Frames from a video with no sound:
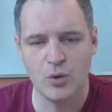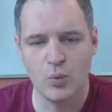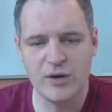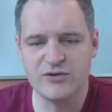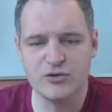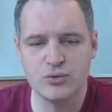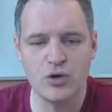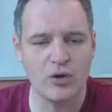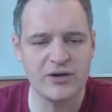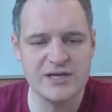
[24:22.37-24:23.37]
We do
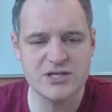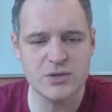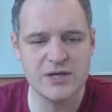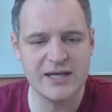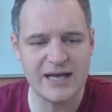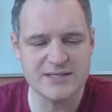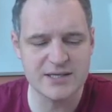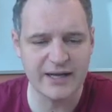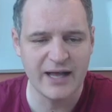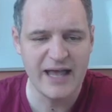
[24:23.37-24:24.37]
not need to do any
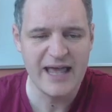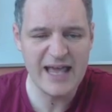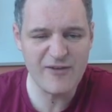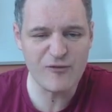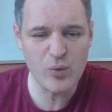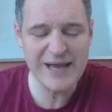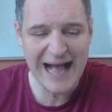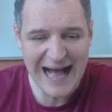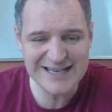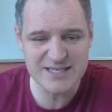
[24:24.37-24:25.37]
cancelling. If we
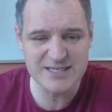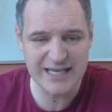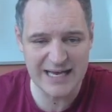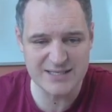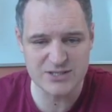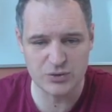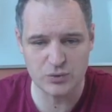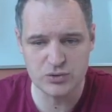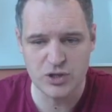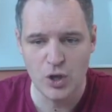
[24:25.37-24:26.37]
hadn't
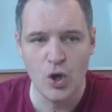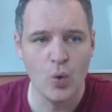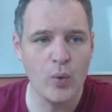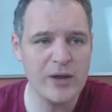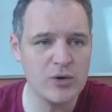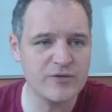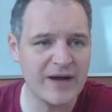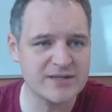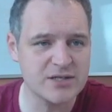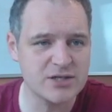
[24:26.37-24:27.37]
cancelled, we would have
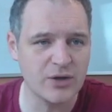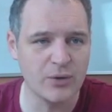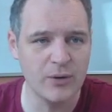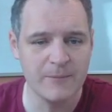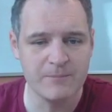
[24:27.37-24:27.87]
had to do